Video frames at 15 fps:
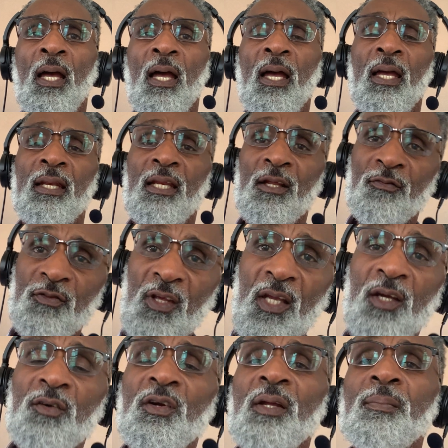And if the
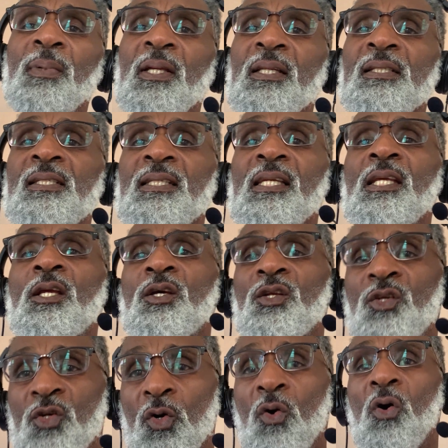Caribbean Sea
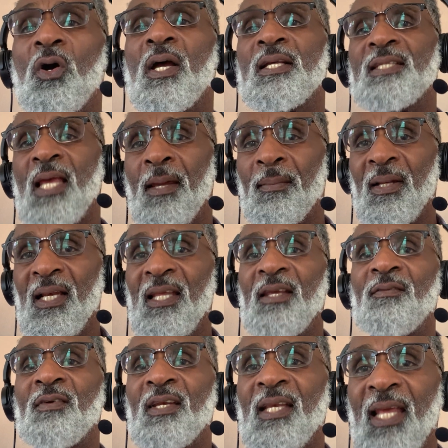could talk, as I
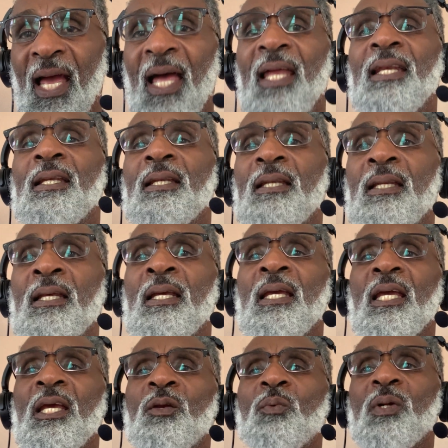believe it can,
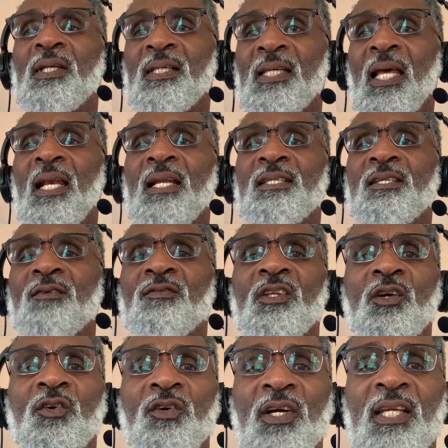it would tell us of the
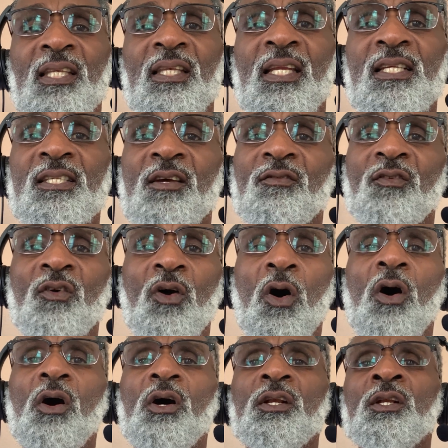greatness of
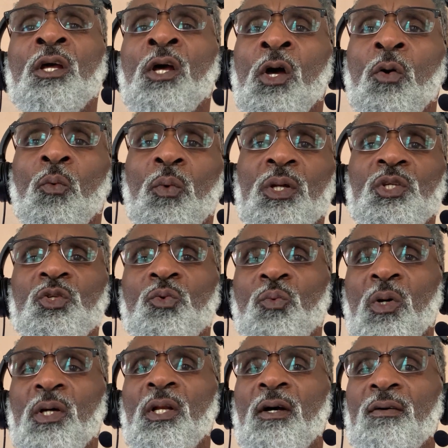God, which
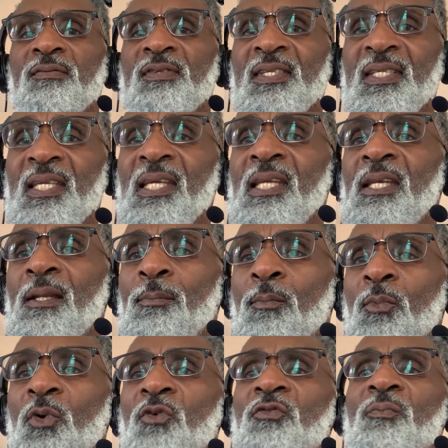would have seen the
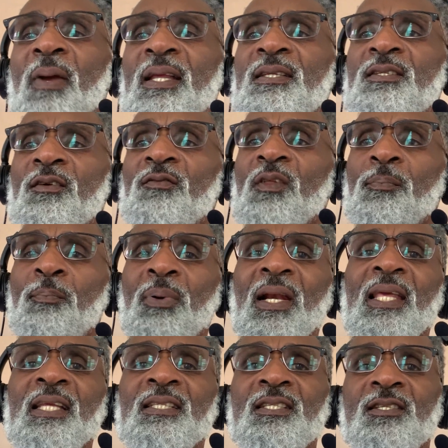movements of the
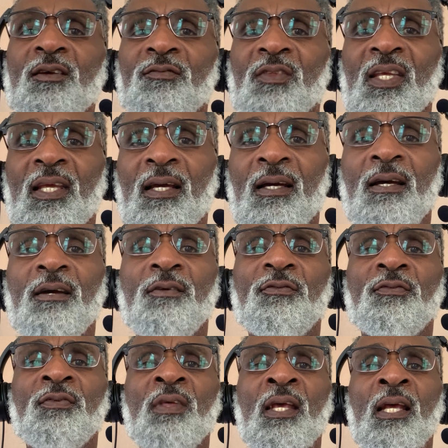plates of the
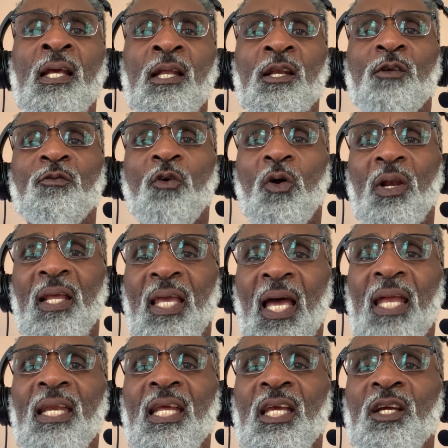earth, the
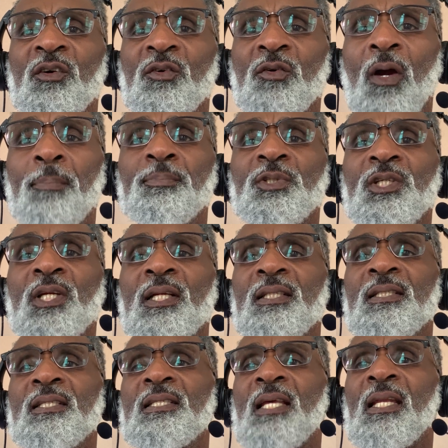volcanic
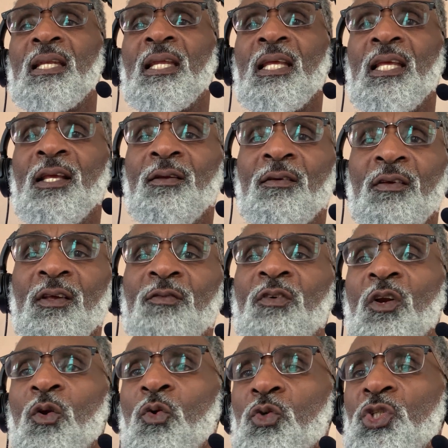eruptions, and the
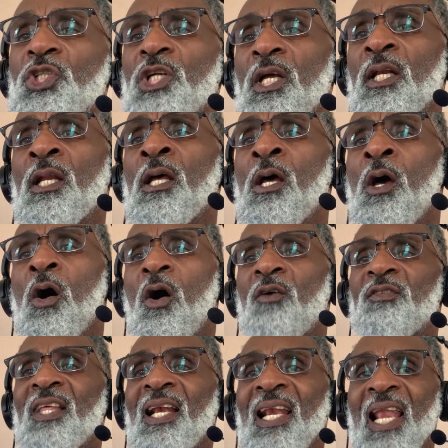evolution of
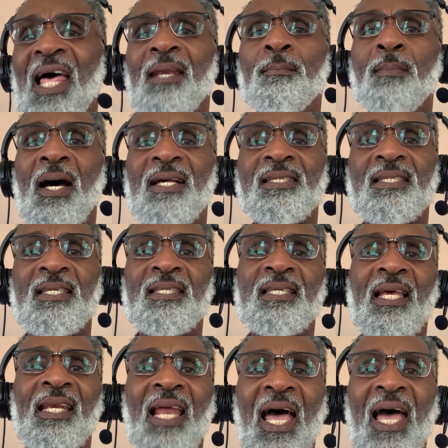the land masses
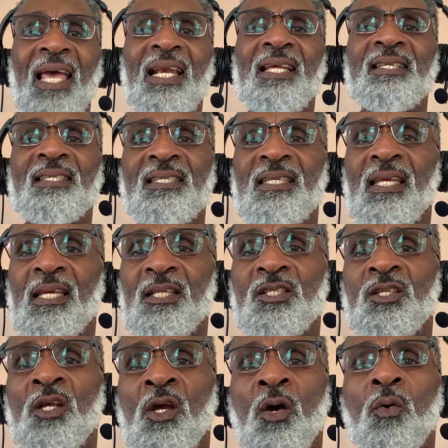and island states
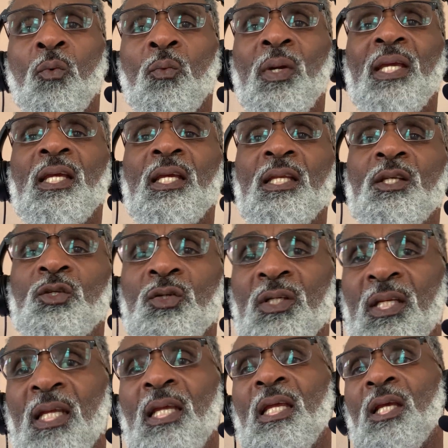we
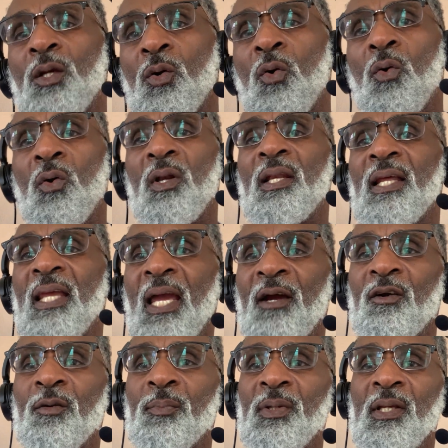today call the
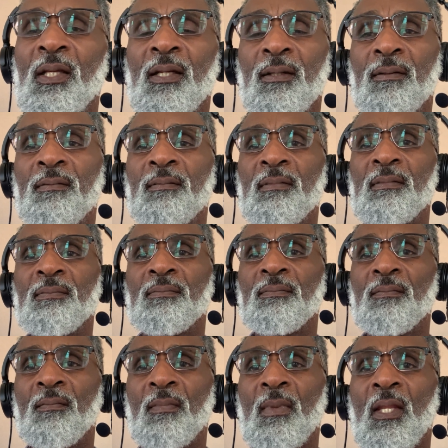Caribbean.
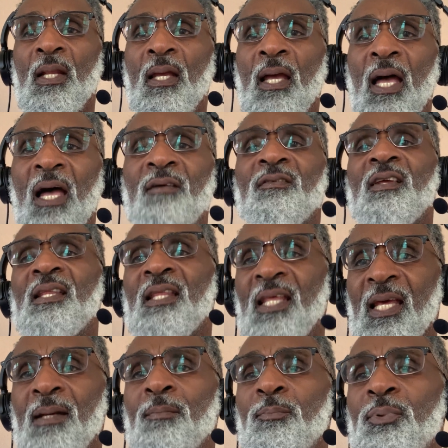Having
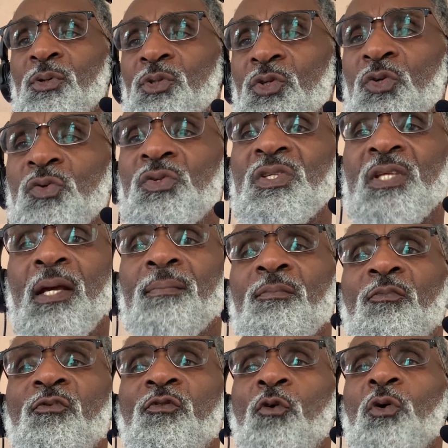then produced some
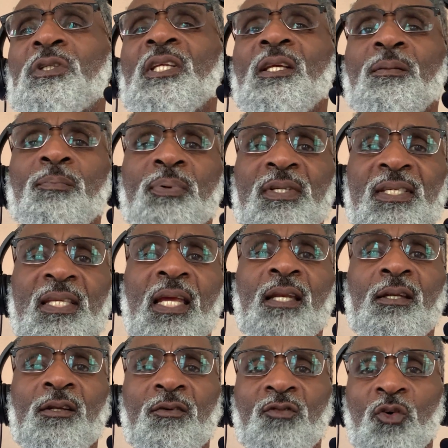
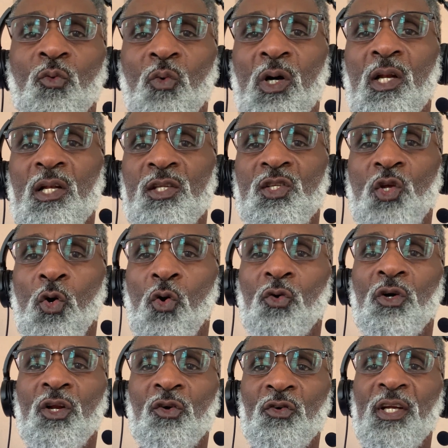14% of the world's
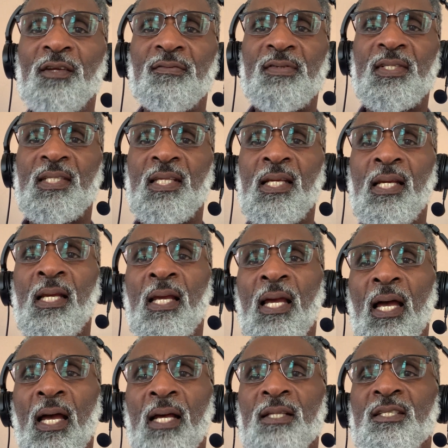coral reefs
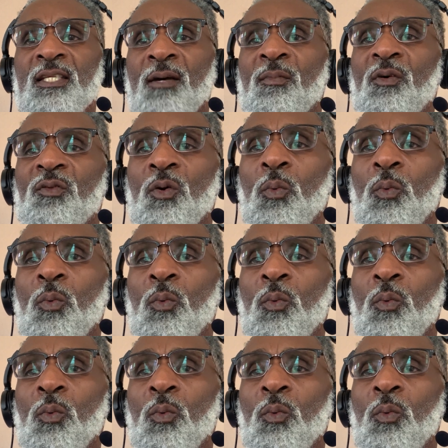and some of the